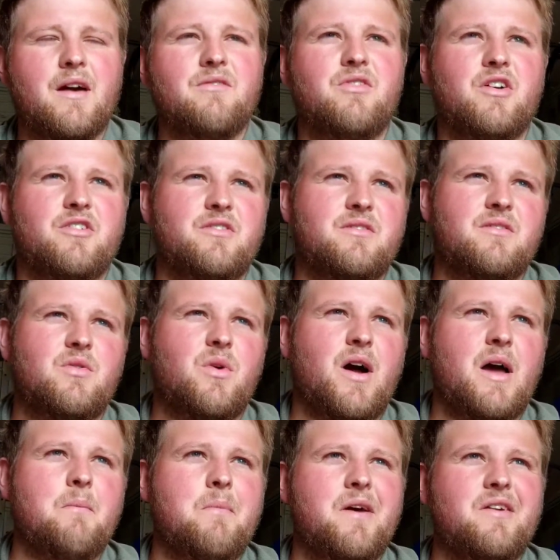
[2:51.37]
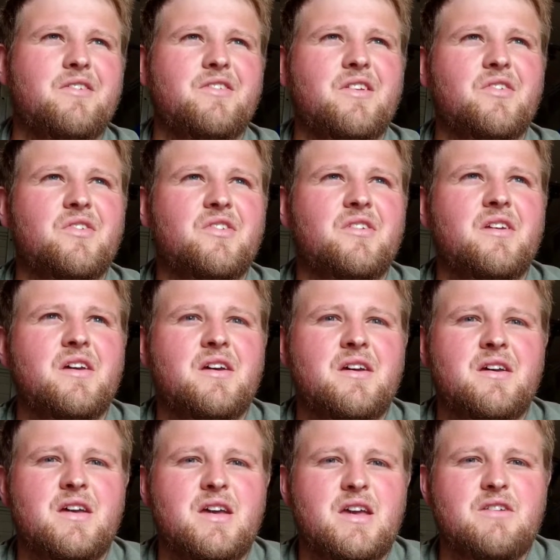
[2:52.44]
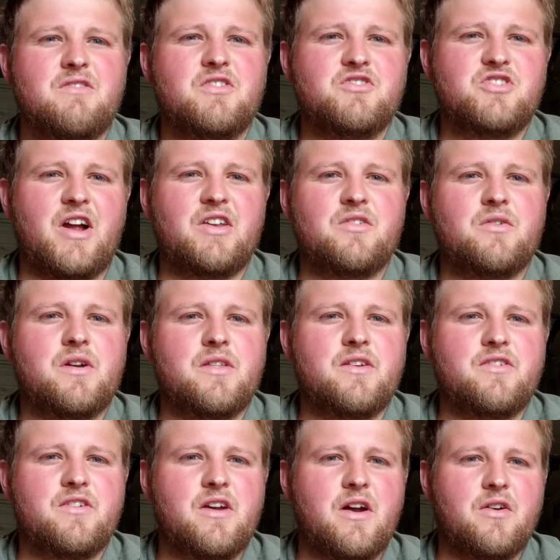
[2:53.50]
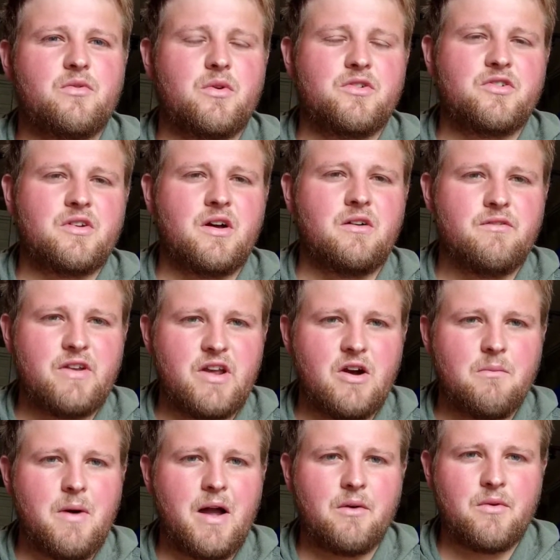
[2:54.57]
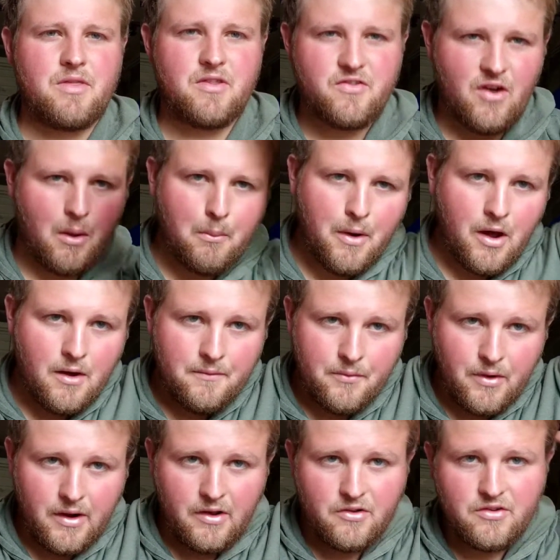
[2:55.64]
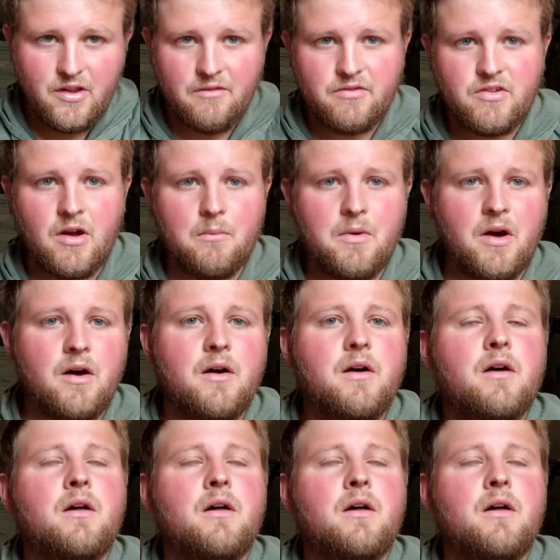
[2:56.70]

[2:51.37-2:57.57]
I've lost quite a bit since even January this year. I was watching an old video back with the top knot when I used to have top knot,